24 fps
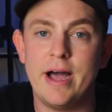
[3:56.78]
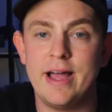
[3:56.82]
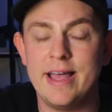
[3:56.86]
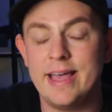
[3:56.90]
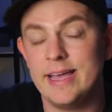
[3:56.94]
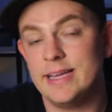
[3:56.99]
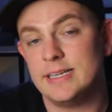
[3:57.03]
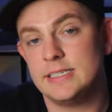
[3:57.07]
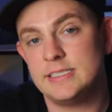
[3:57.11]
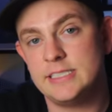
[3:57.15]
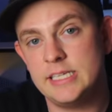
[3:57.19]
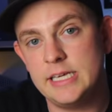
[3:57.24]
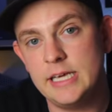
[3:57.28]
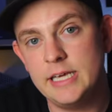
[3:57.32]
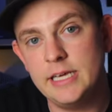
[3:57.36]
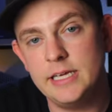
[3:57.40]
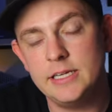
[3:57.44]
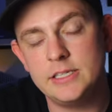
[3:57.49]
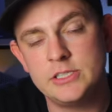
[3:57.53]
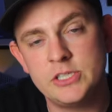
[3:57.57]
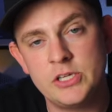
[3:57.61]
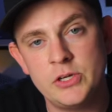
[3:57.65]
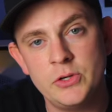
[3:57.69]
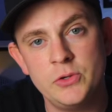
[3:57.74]
But at
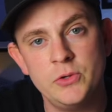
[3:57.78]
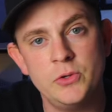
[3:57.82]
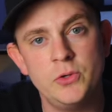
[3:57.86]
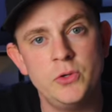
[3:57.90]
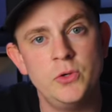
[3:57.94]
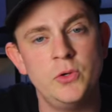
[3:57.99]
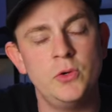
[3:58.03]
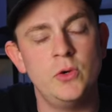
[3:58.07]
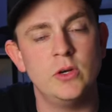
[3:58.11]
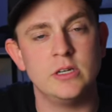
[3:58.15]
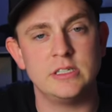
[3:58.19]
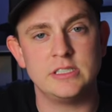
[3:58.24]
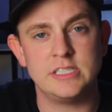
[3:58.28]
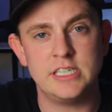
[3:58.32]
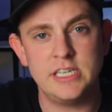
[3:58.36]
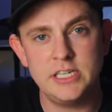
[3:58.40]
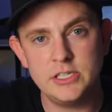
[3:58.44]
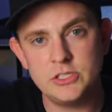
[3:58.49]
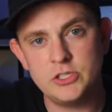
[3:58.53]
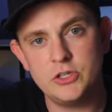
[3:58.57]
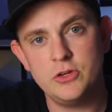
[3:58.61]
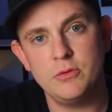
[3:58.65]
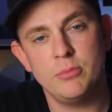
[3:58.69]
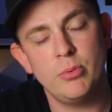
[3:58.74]
T2 and
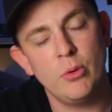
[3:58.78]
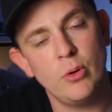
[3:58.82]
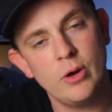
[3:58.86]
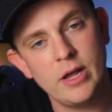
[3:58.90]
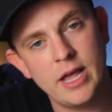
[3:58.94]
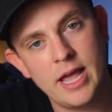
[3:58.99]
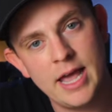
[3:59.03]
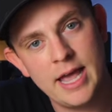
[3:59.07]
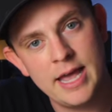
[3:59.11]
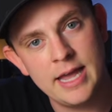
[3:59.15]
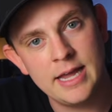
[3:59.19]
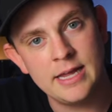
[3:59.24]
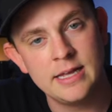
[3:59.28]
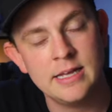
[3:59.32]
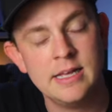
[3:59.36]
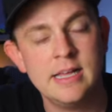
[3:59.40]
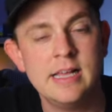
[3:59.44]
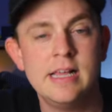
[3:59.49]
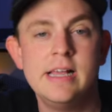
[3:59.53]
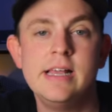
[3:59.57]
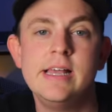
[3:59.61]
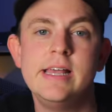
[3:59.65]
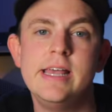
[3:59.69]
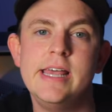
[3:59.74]
T2.8,
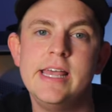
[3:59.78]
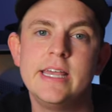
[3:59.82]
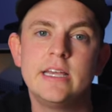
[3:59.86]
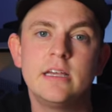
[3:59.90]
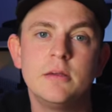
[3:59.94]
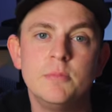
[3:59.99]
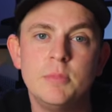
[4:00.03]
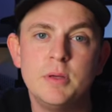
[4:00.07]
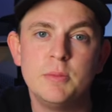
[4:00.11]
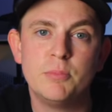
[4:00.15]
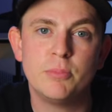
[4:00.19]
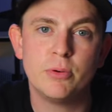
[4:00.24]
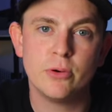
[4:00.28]
it can be